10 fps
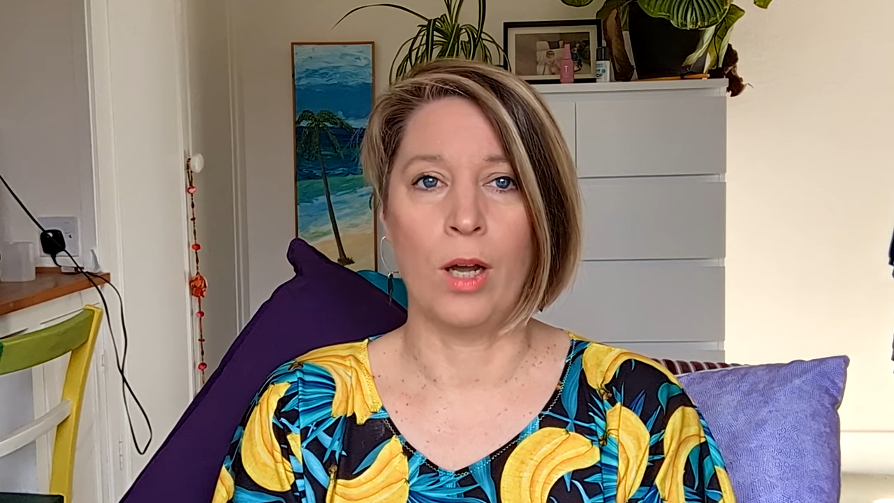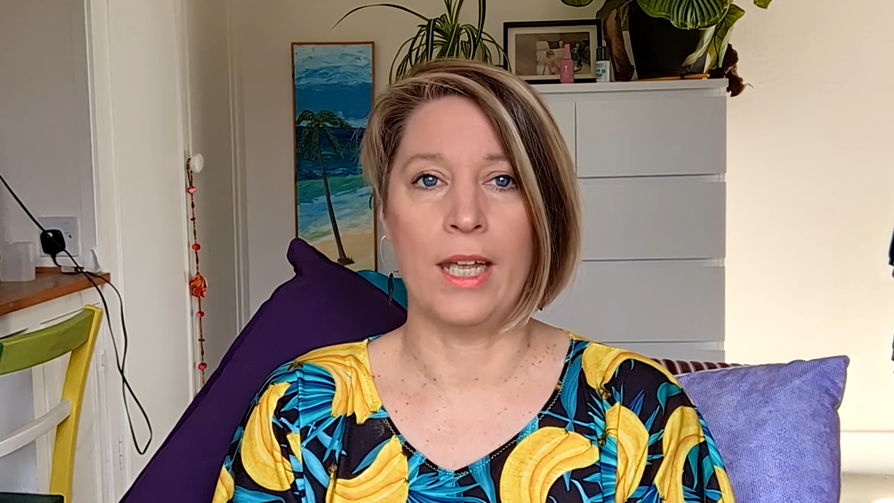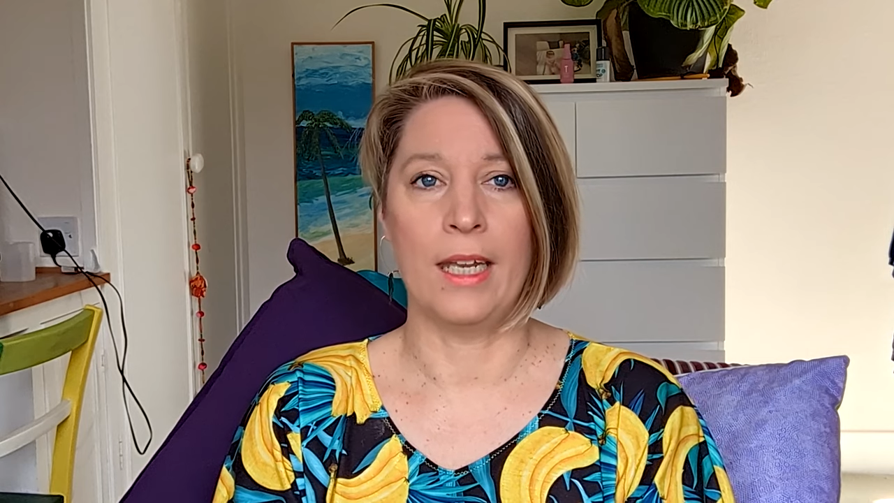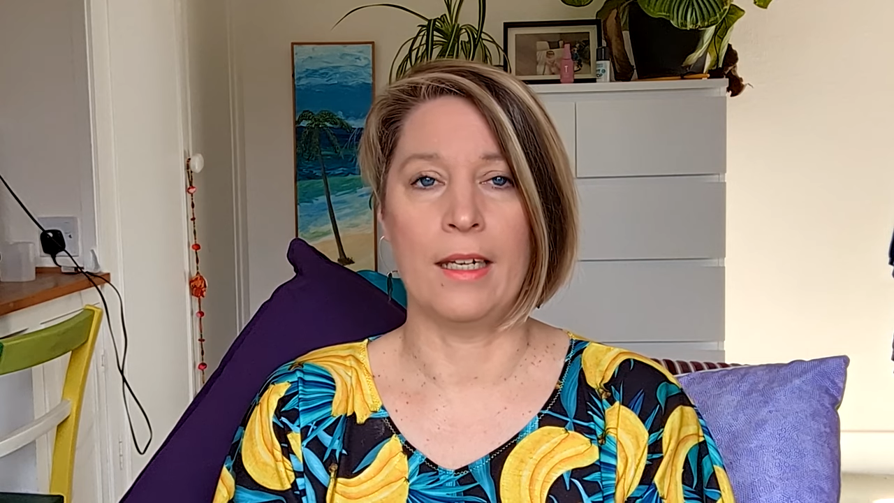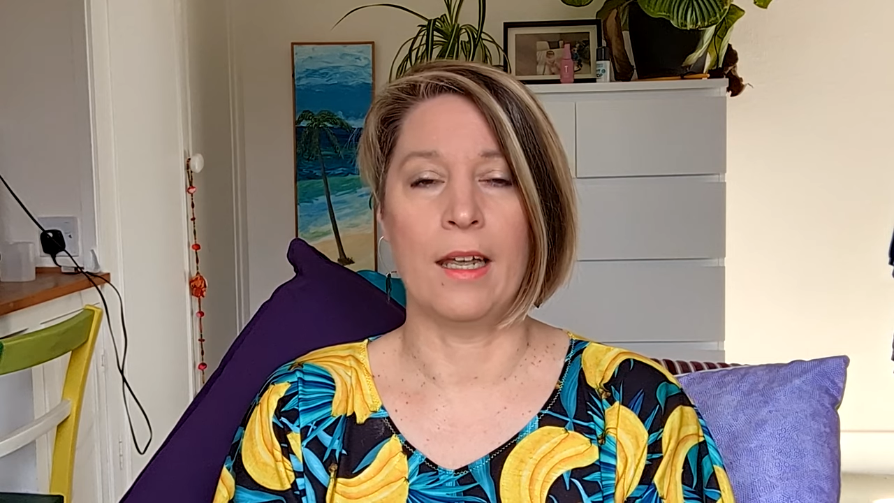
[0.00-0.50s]

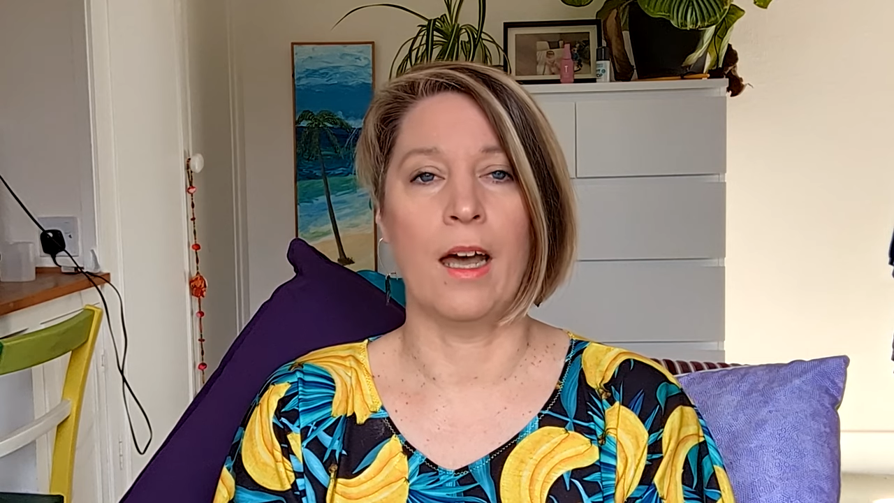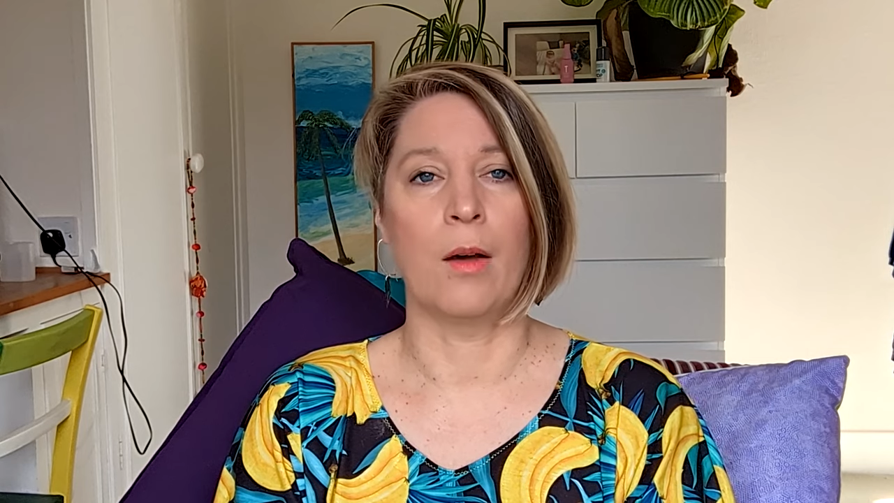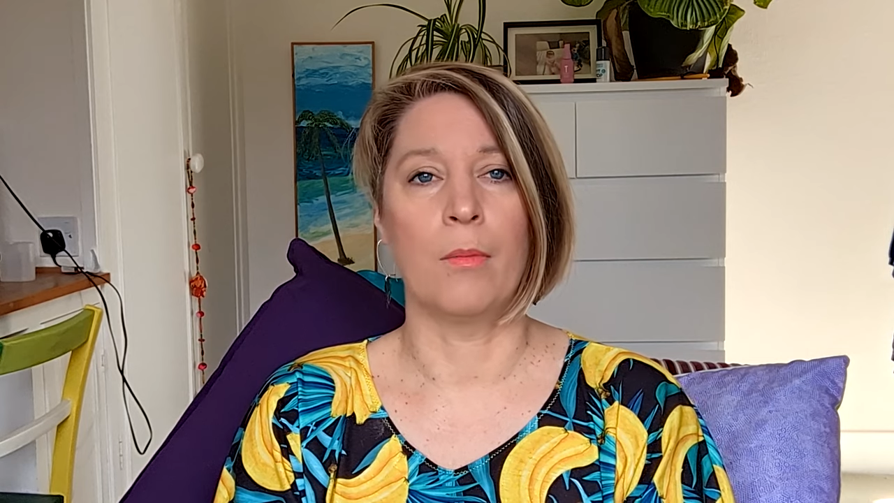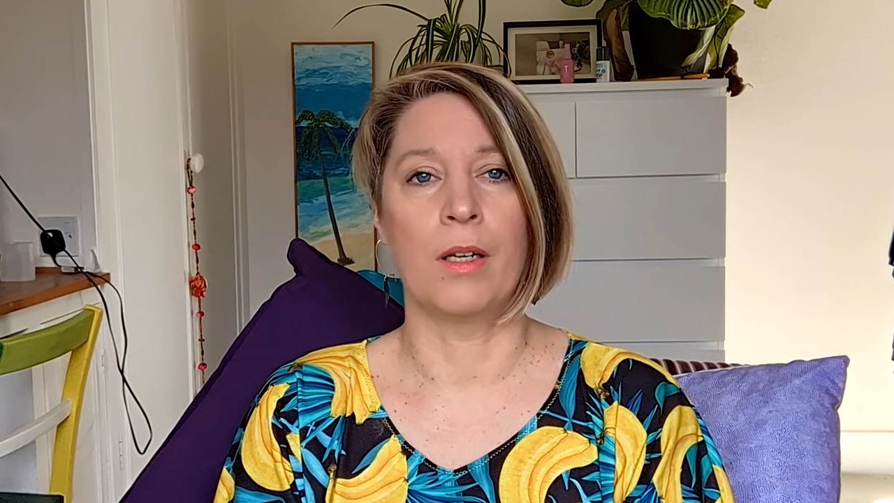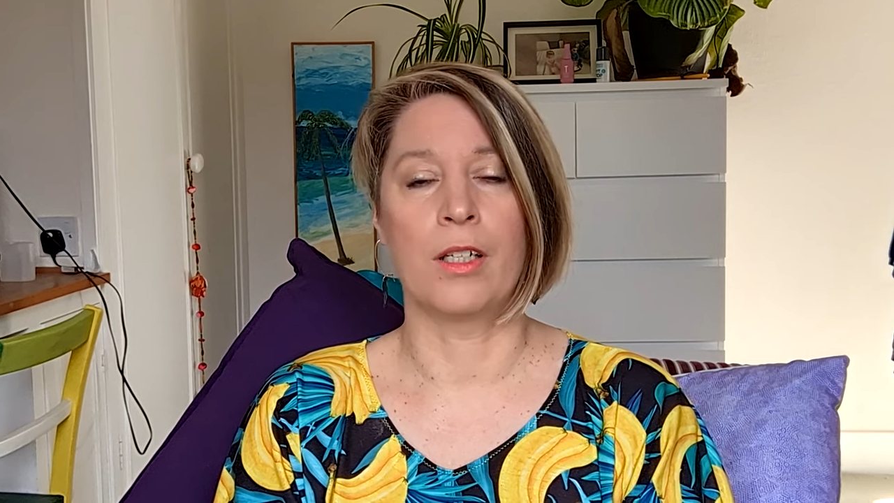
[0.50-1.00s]
in
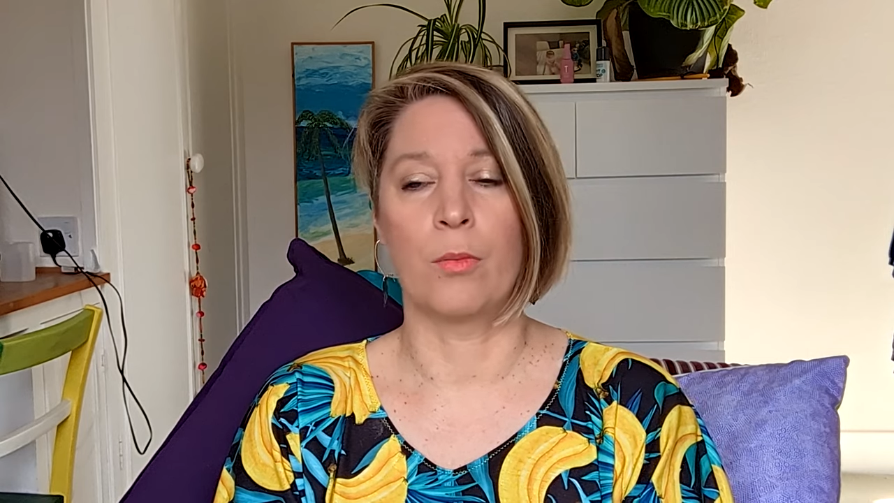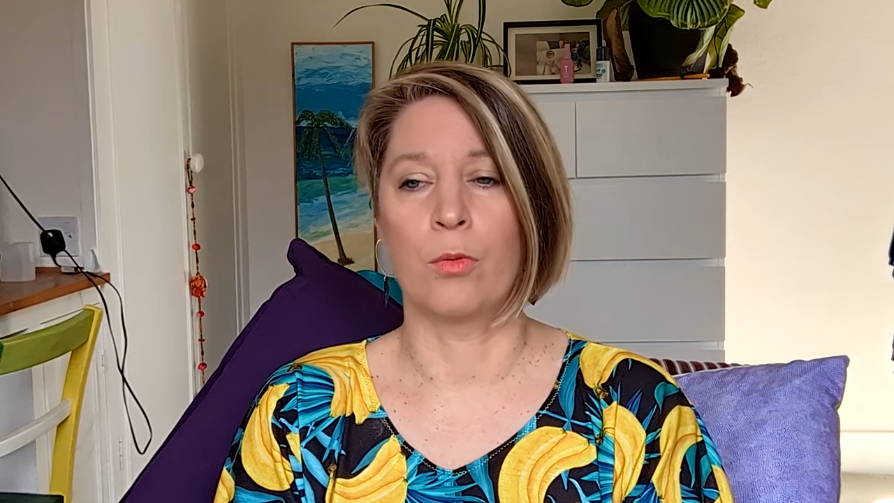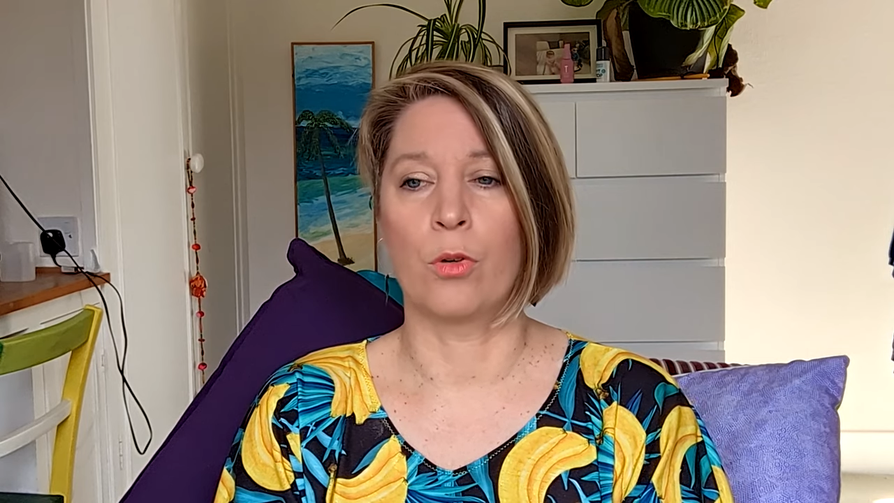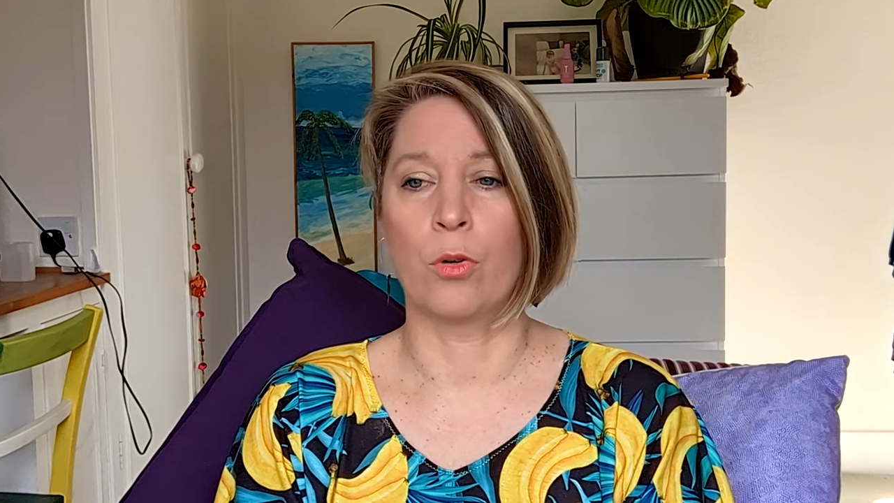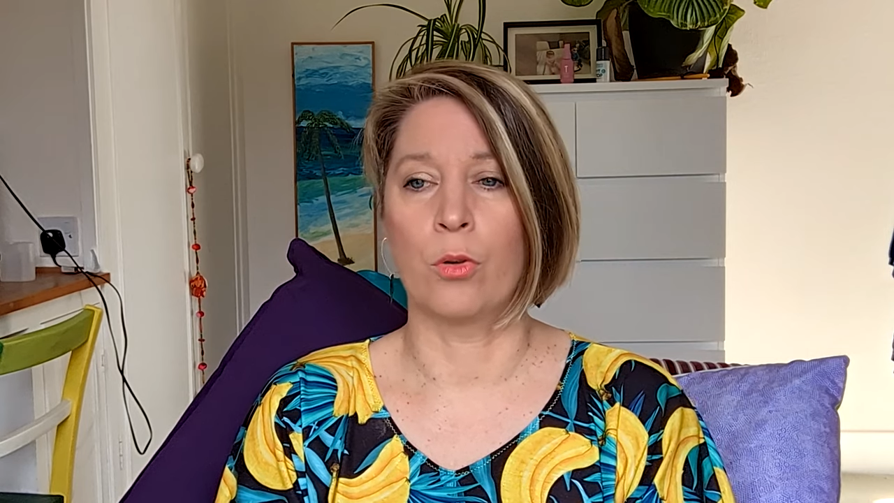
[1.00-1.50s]
double
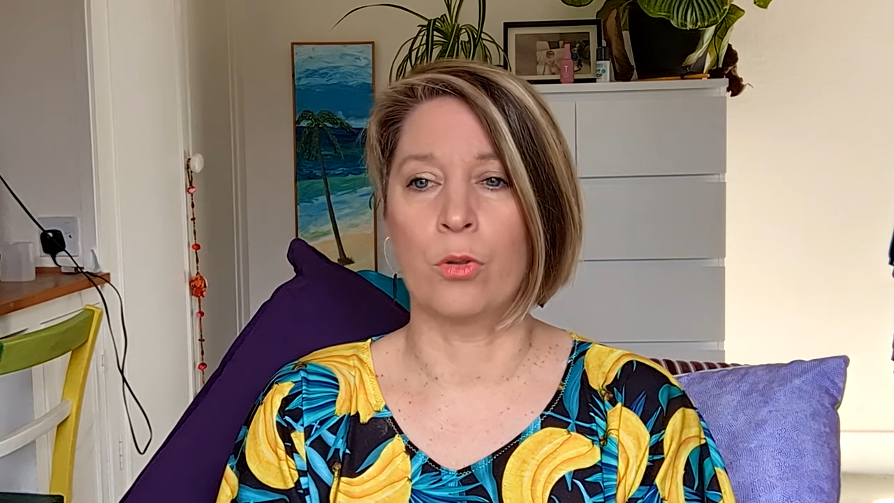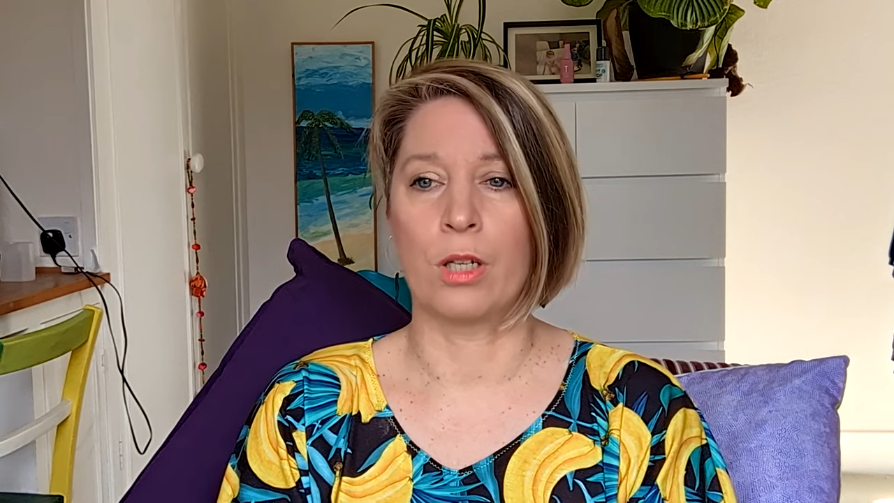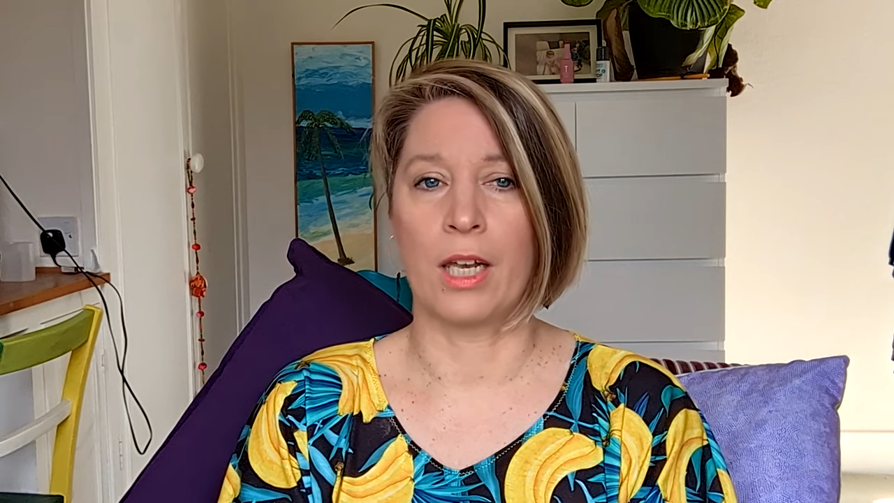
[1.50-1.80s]
gauze.